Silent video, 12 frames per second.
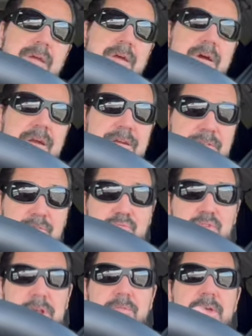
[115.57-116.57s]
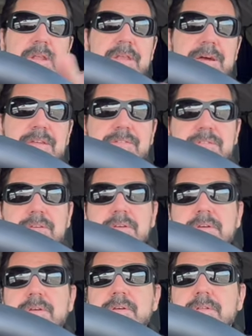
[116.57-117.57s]
car is really, really nice.
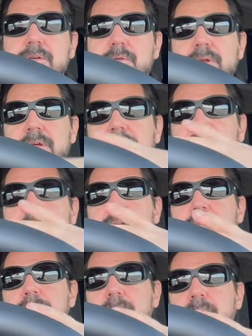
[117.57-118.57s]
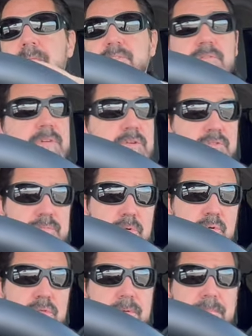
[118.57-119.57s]
The Grenadier does it very
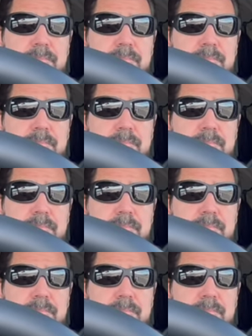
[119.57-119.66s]
smooth.